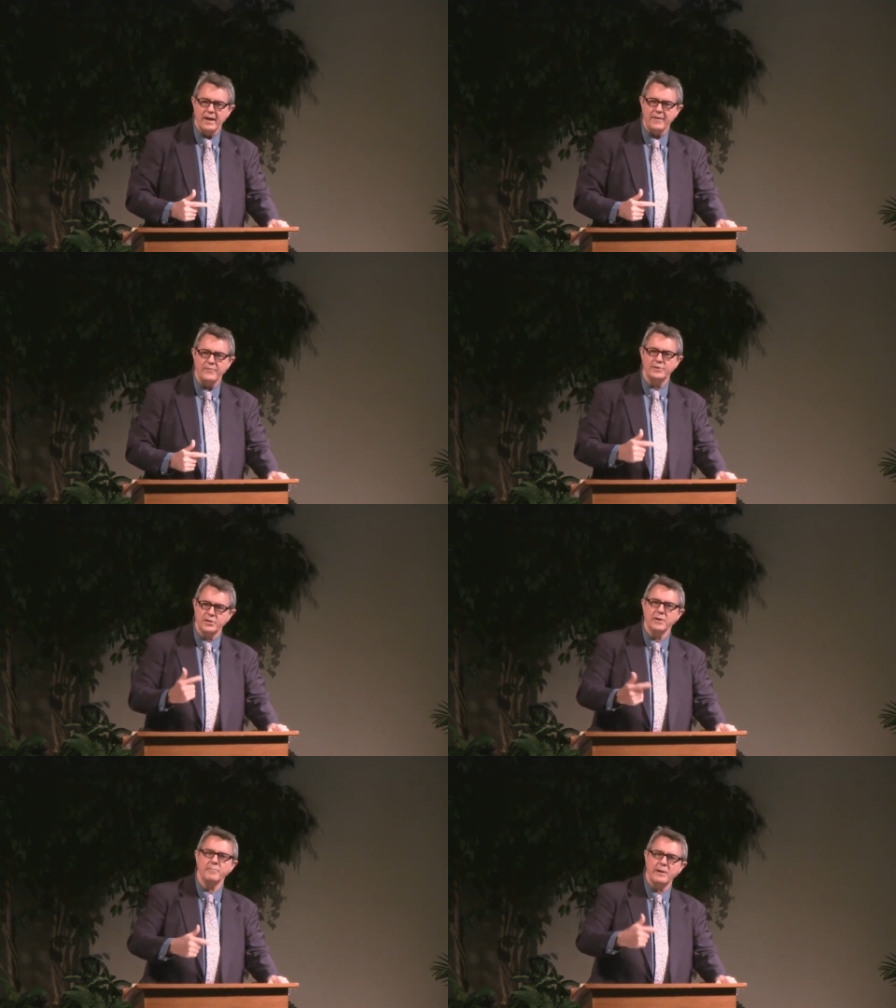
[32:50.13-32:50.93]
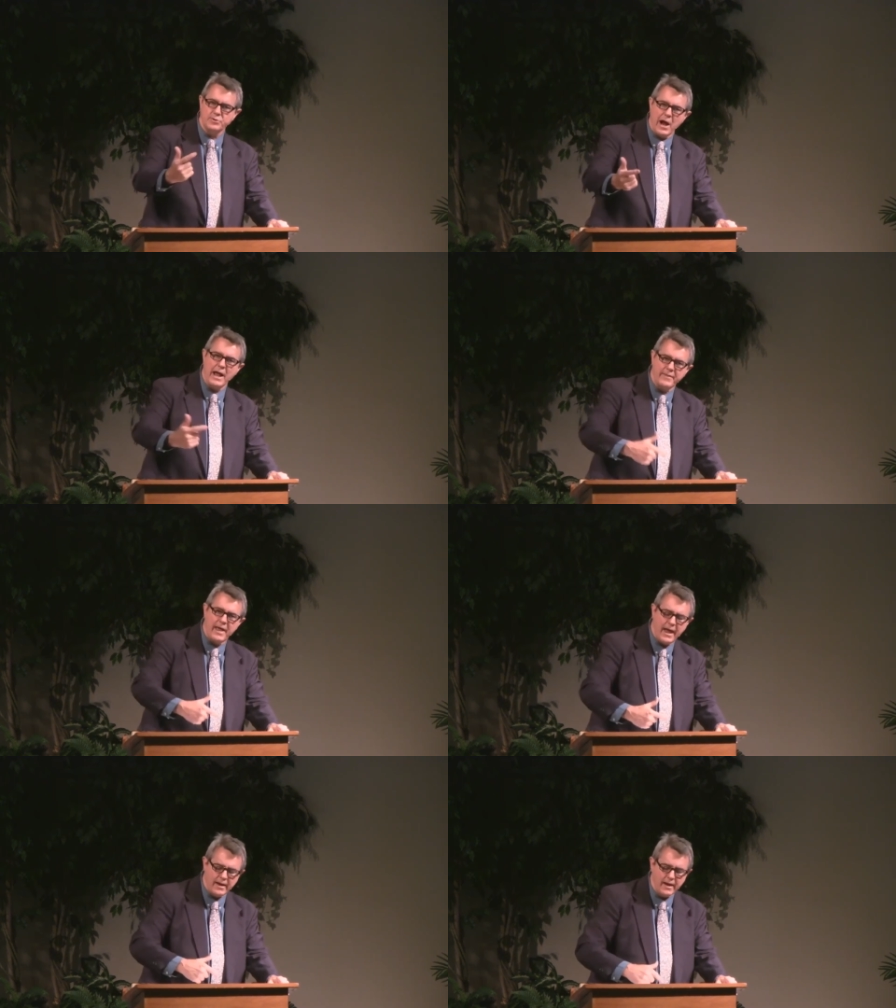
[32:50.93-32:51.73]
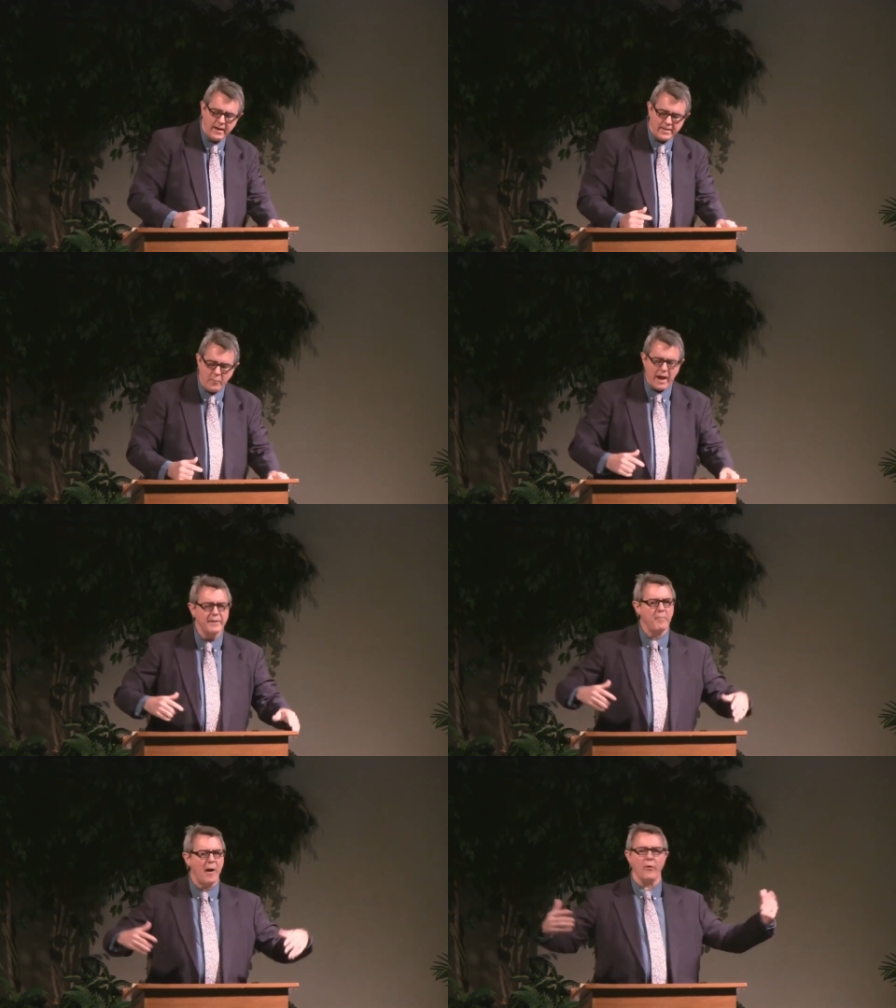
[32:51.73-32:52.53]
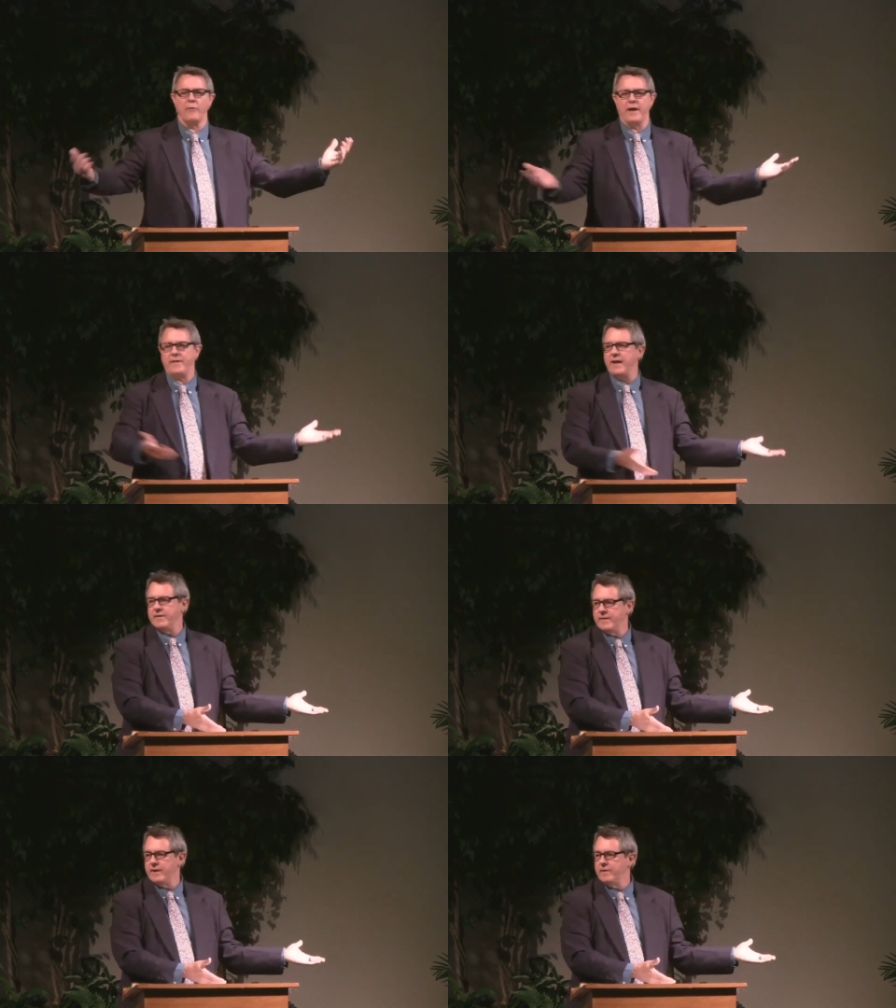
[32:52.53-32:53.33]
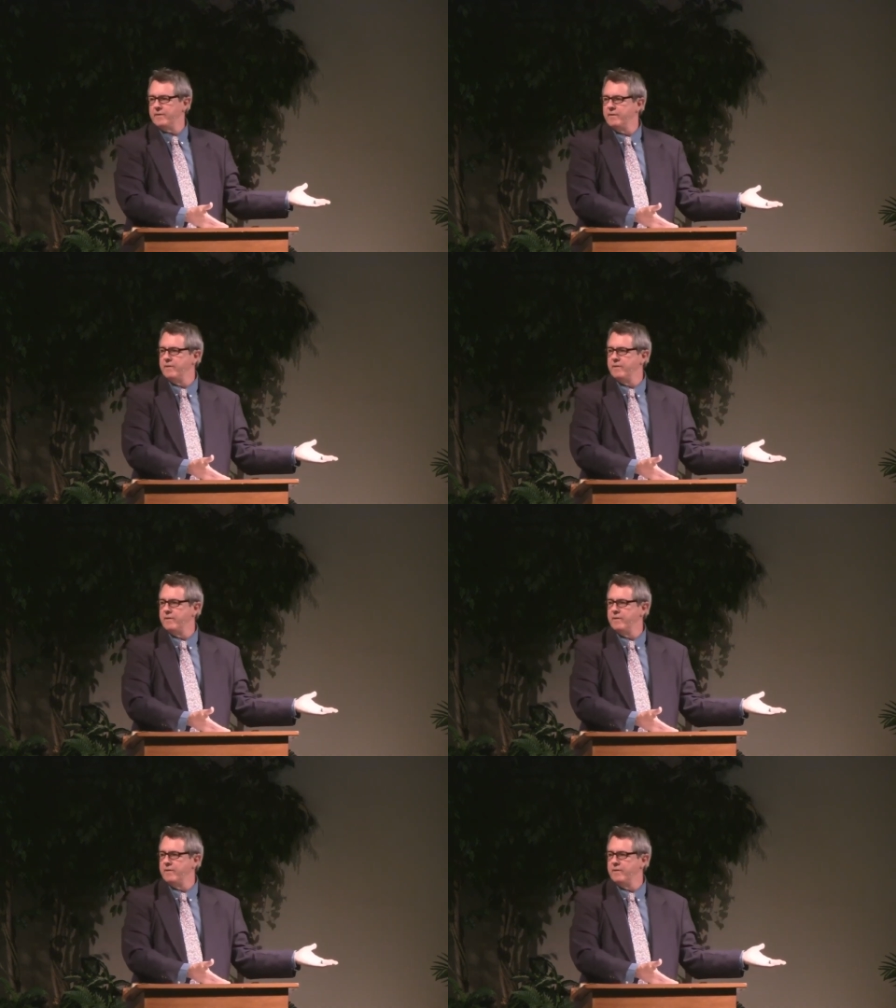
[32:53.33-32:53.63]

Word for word: if you shouldn't be trying that, then why did Paul write that in there?